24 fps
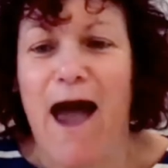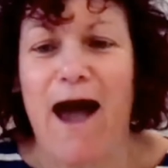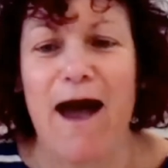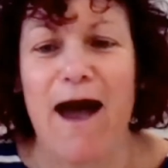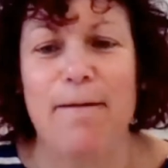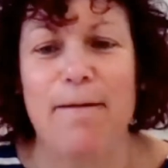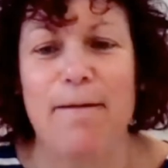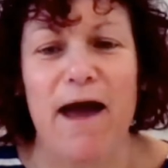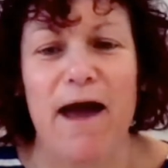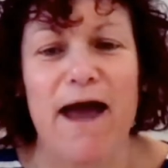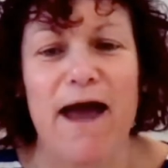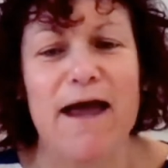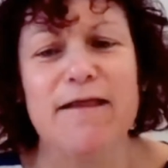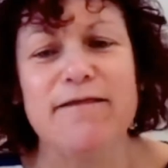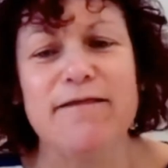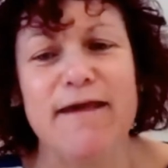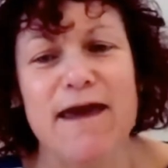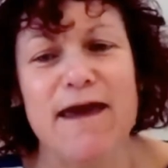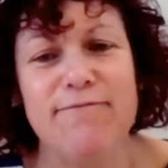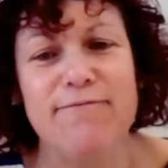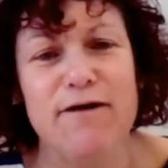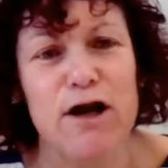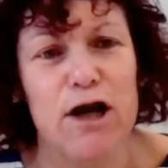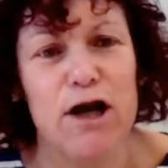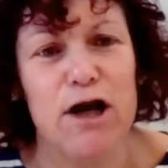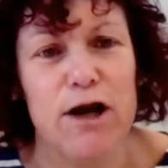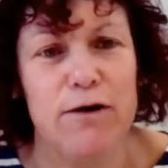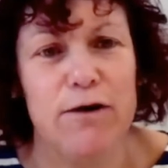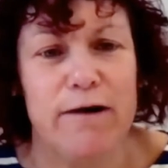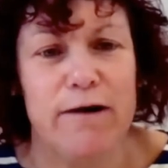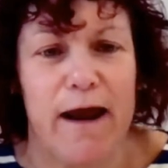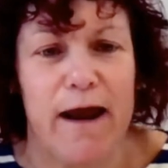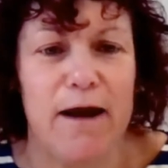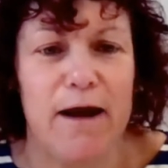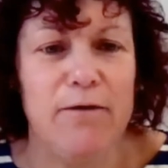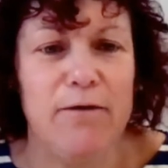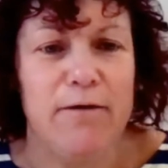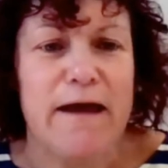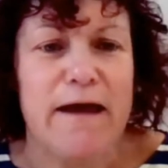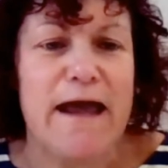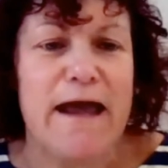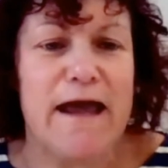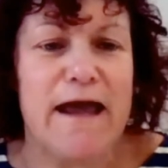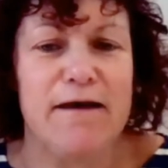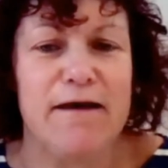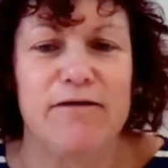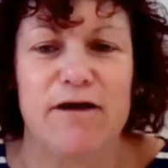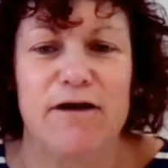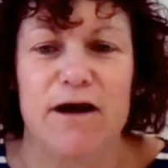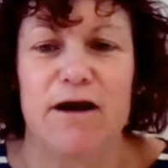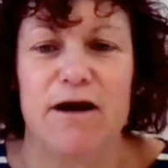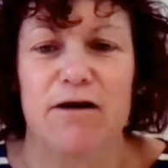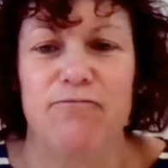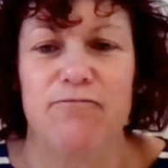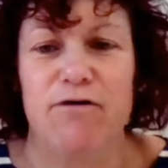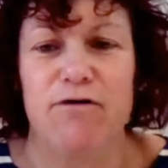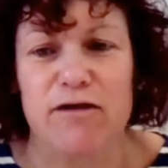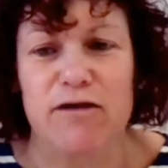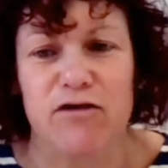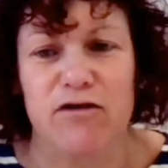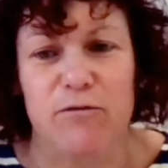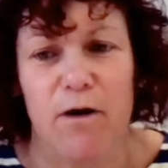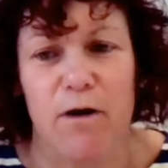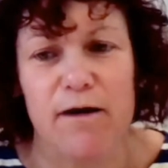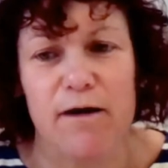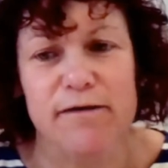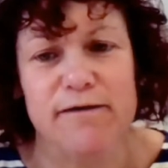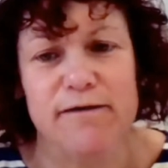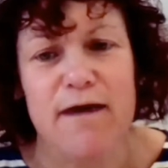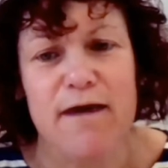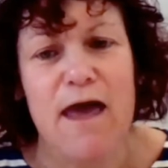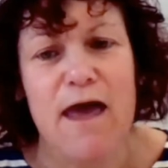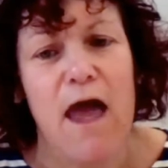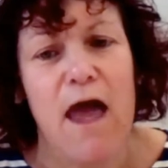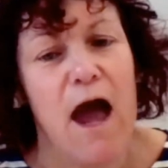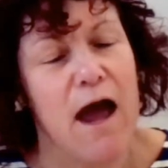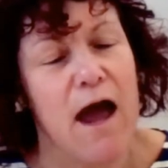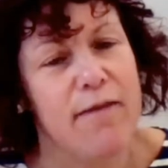And David Clulow is going to read to us.